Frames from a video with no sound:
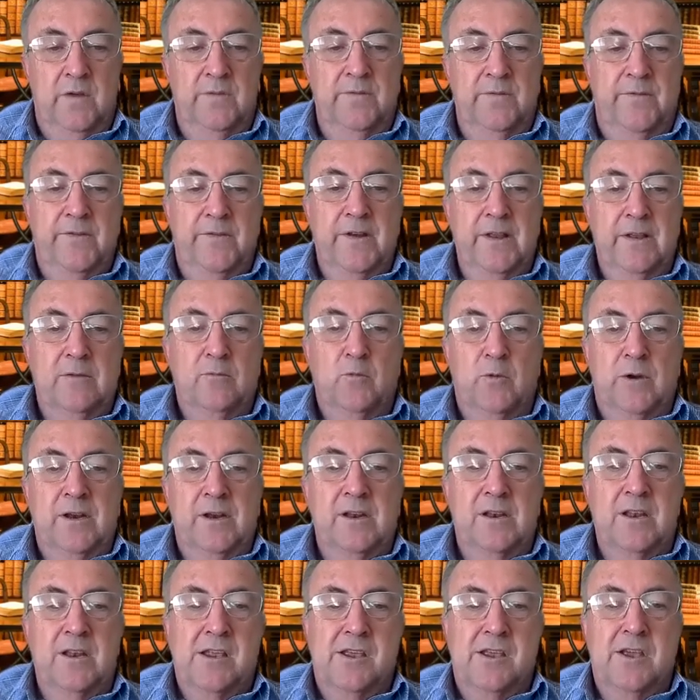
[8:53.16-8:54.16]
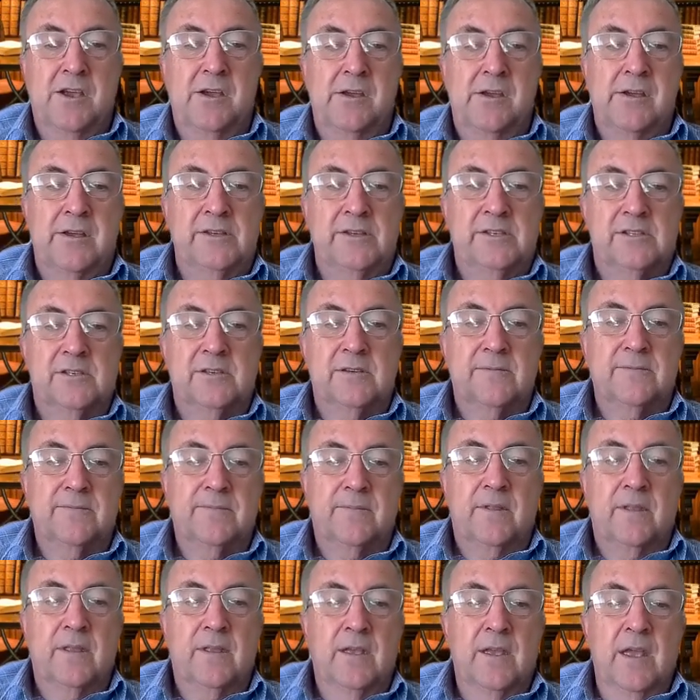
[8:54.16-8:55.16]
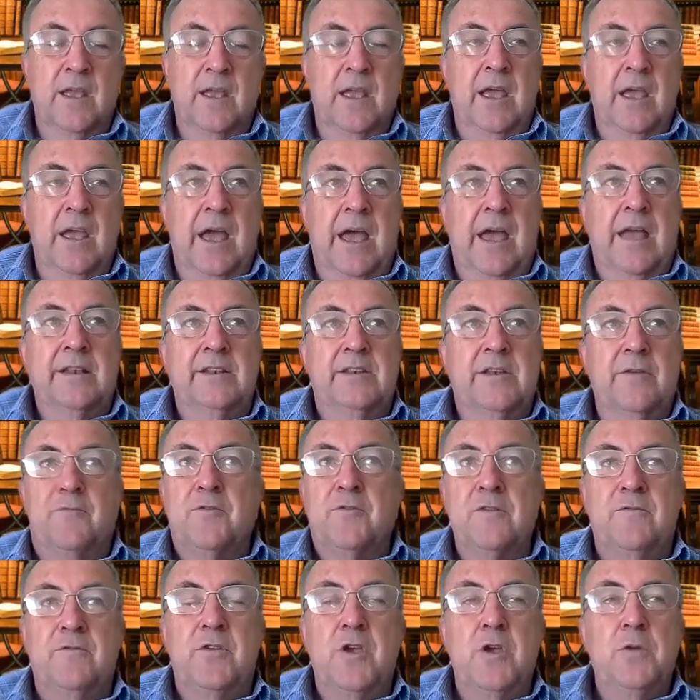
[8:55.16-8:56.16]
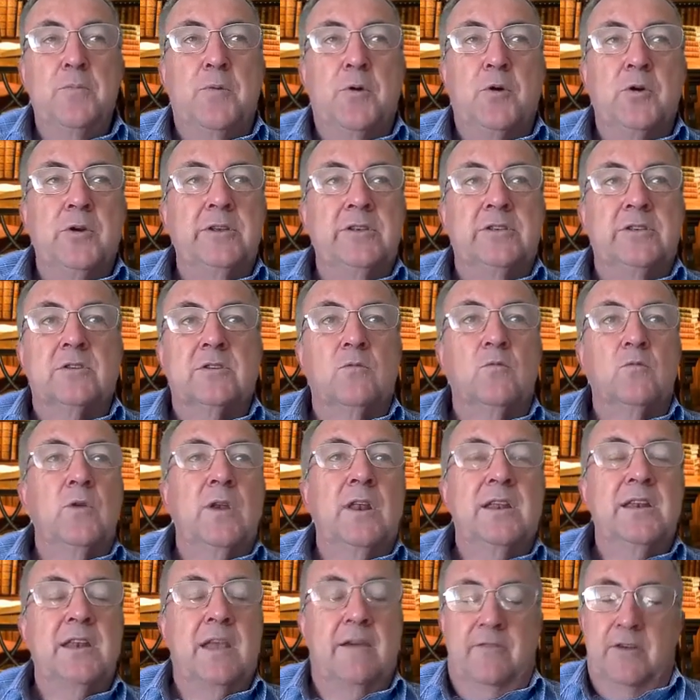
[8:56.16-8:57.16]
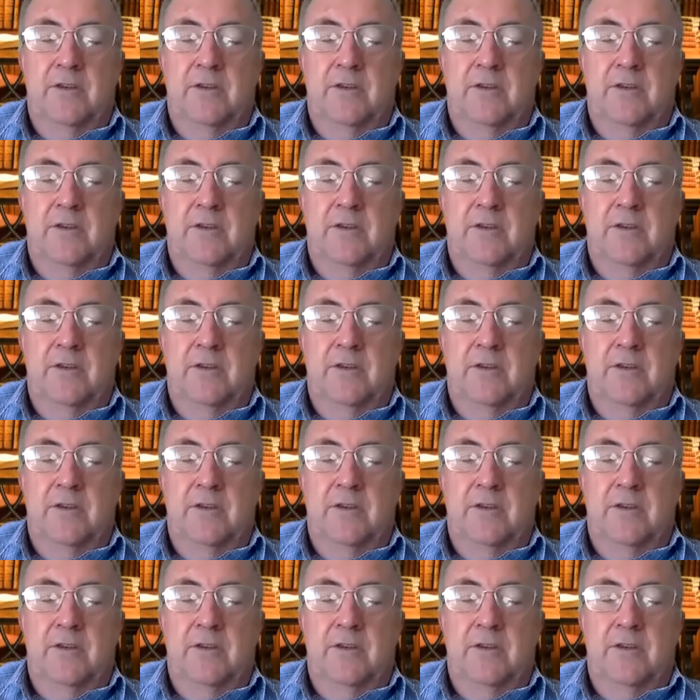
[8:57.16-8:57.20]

conflict when it occurs? Different viewpoints will